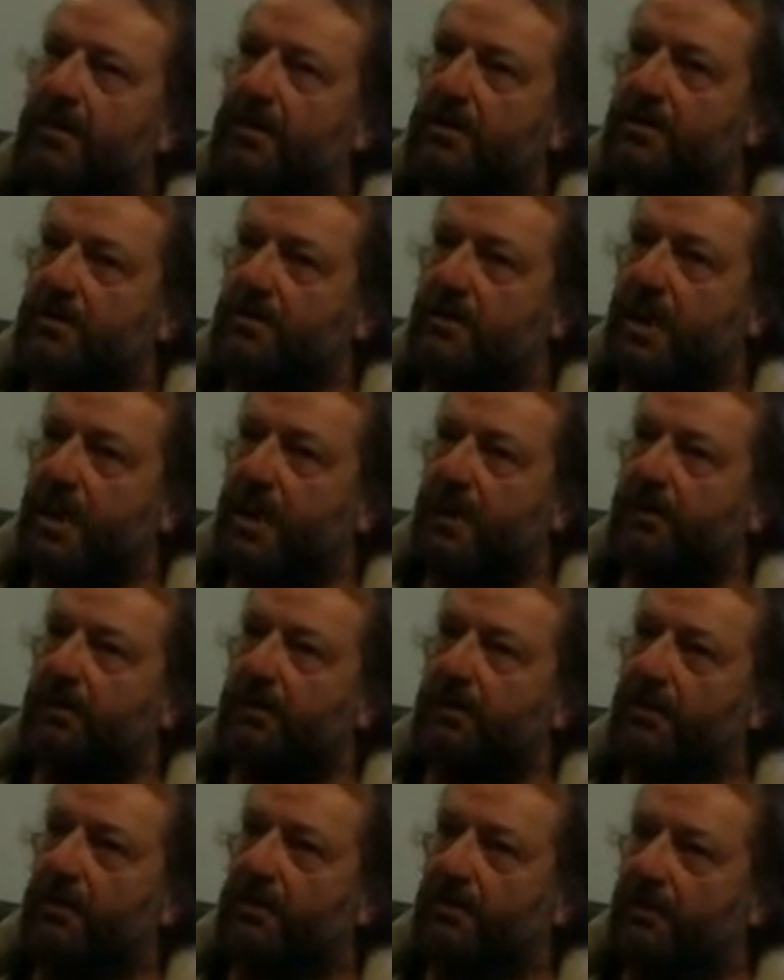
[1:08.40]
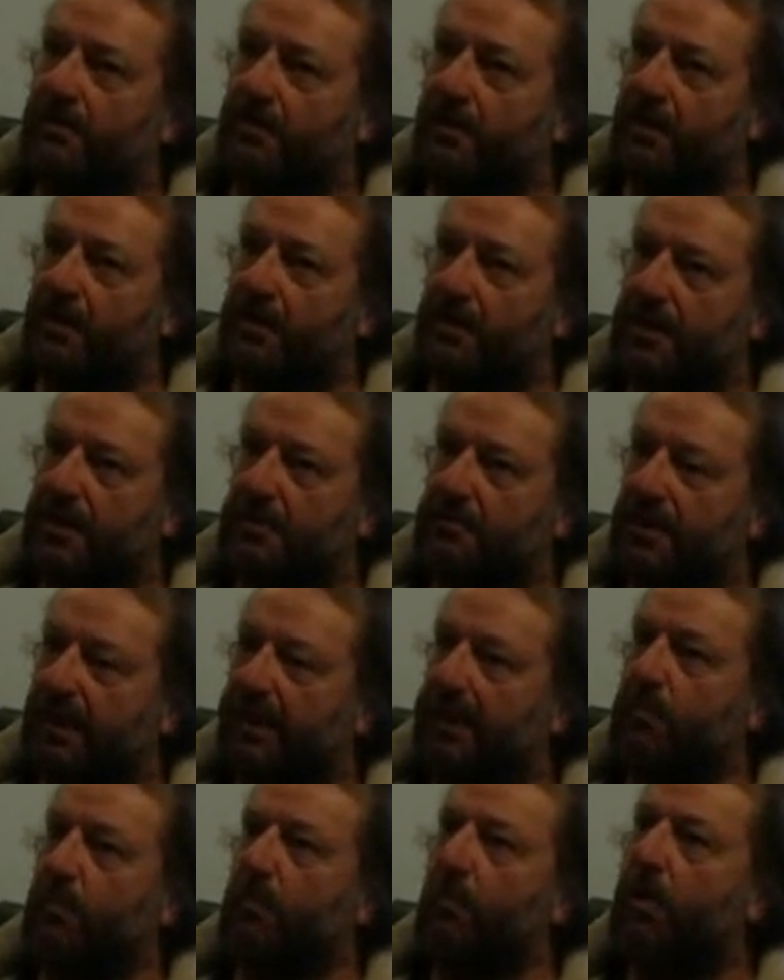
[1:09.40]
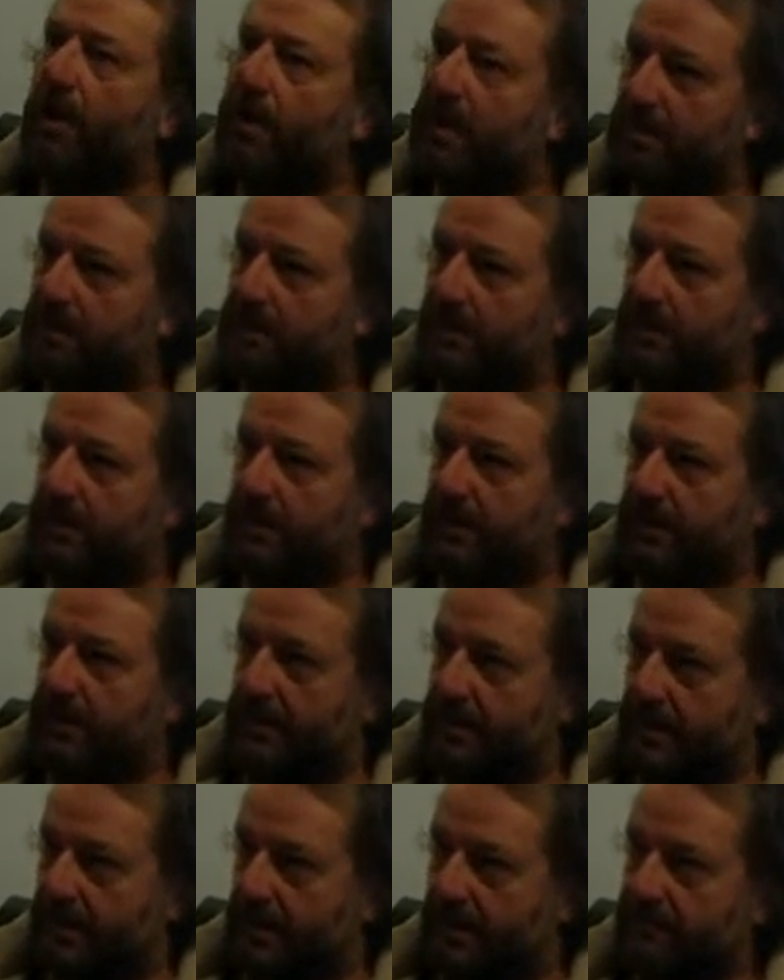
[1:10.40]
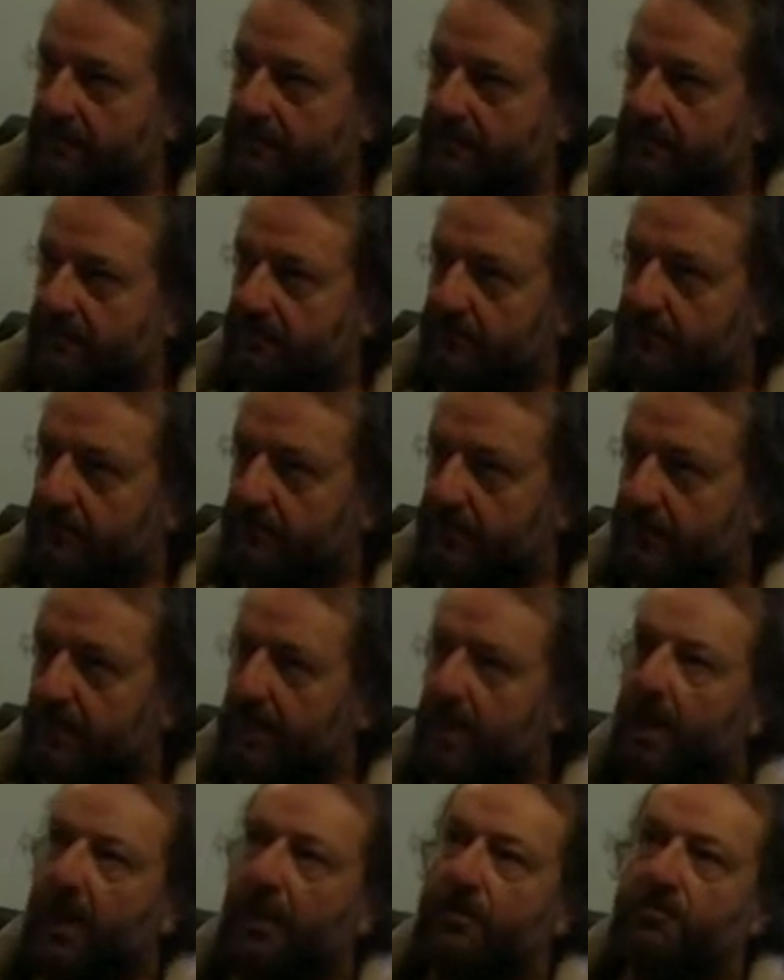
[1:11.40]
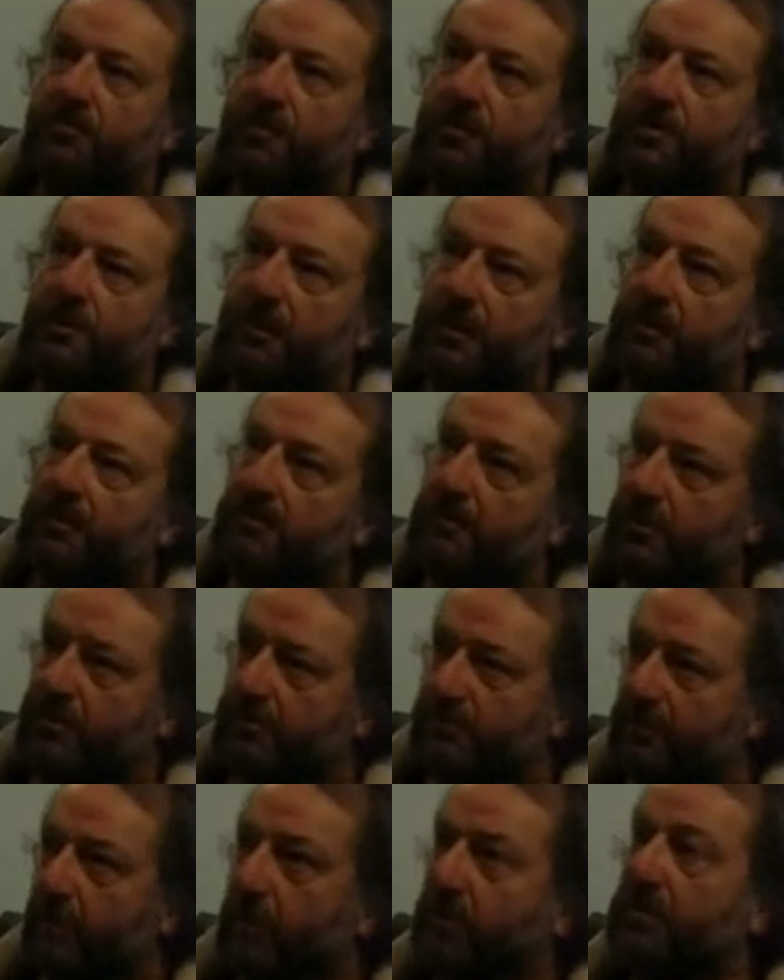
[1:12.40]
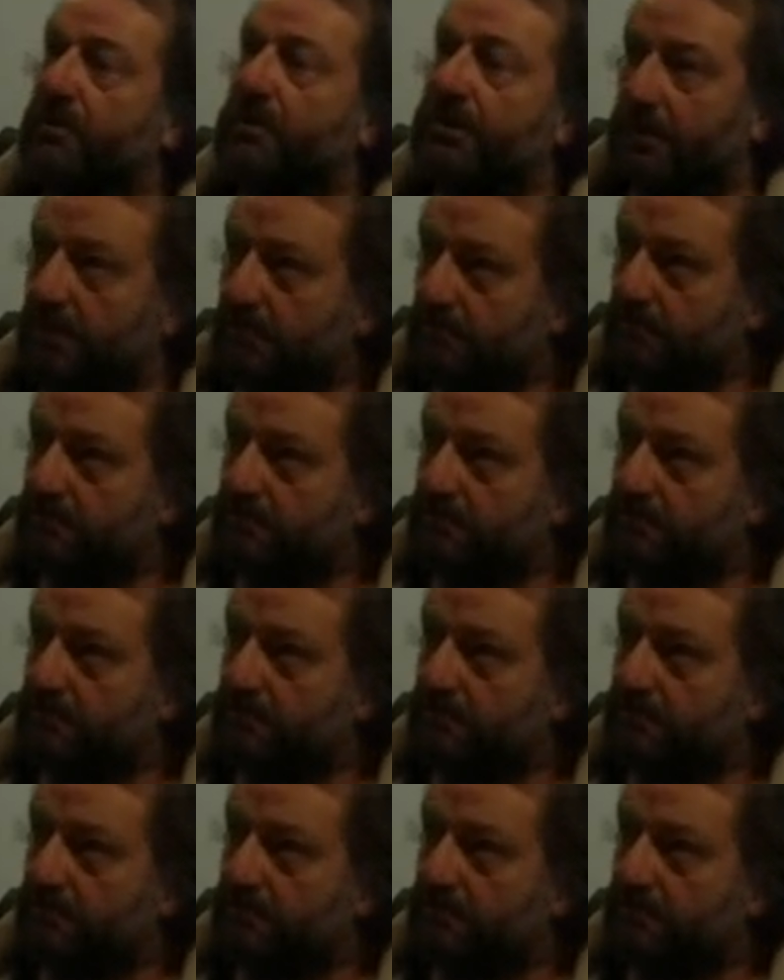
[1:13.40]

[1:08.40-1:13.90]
you get the black and white girl again, and she takes to the vodka.